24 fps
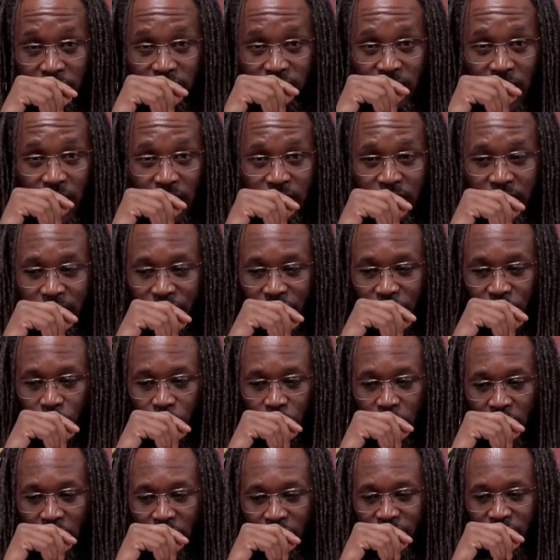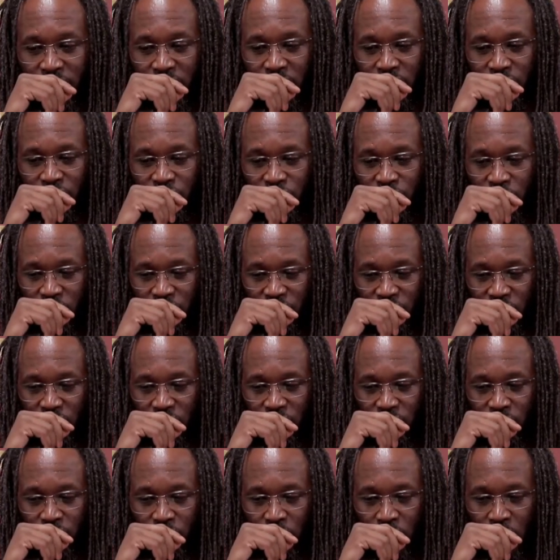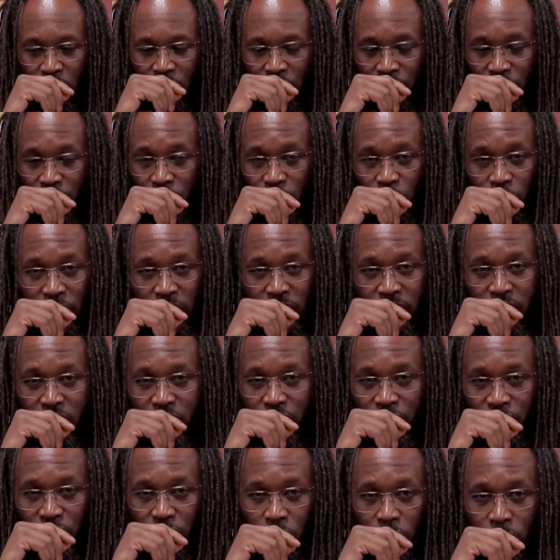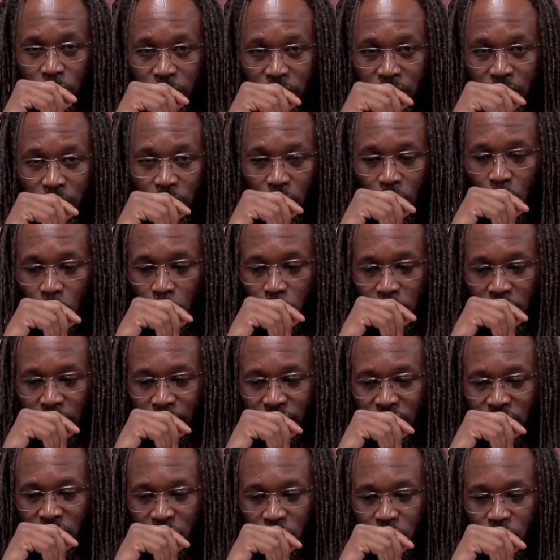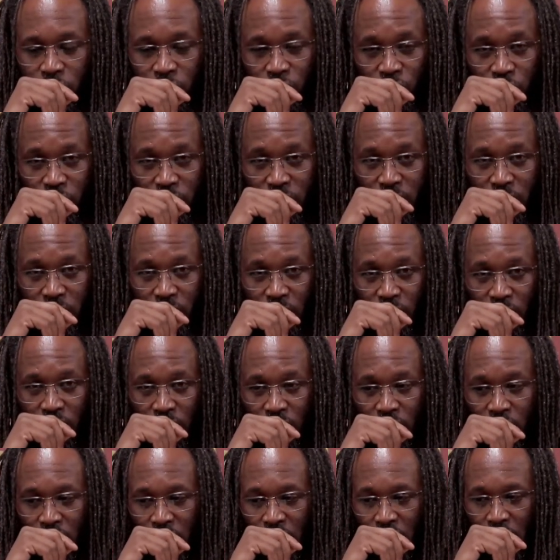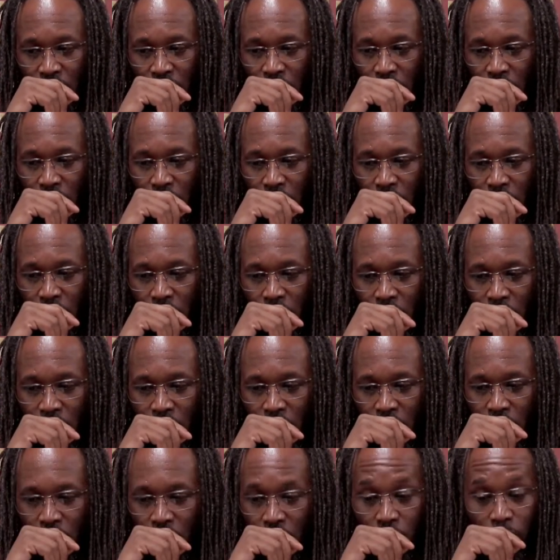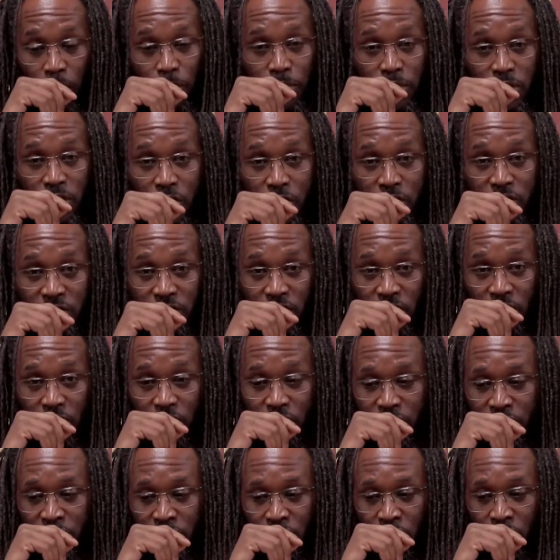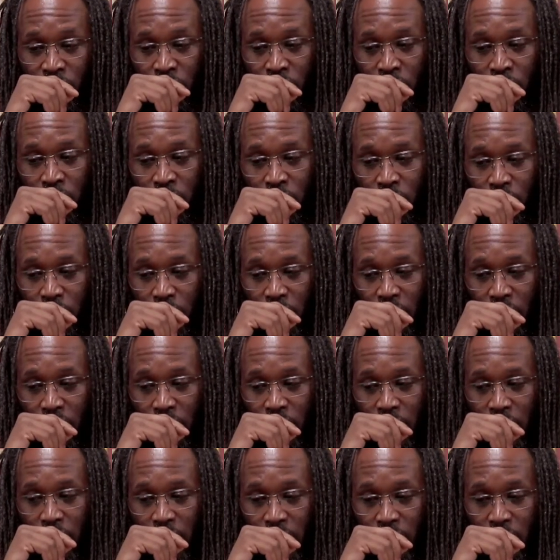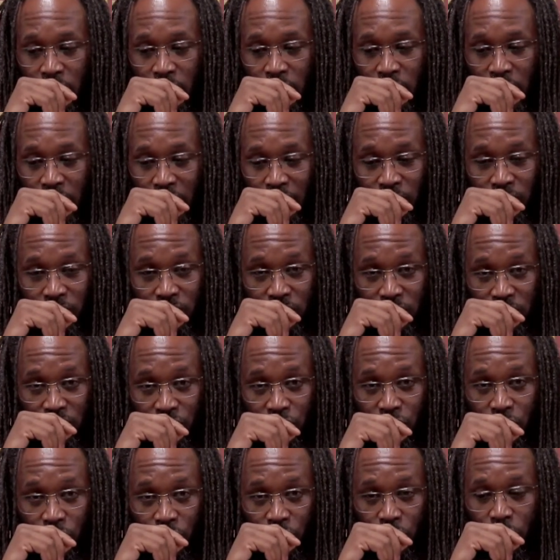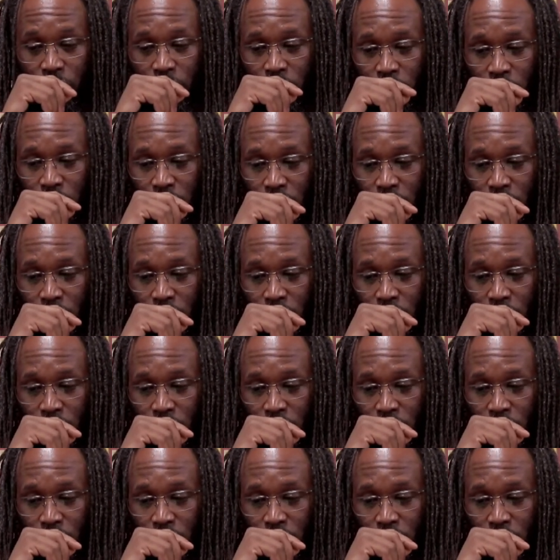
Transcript: It's not like you don't have the instructions. They're right here for us. All we have to do is read, humble ourselves, right, and do the work.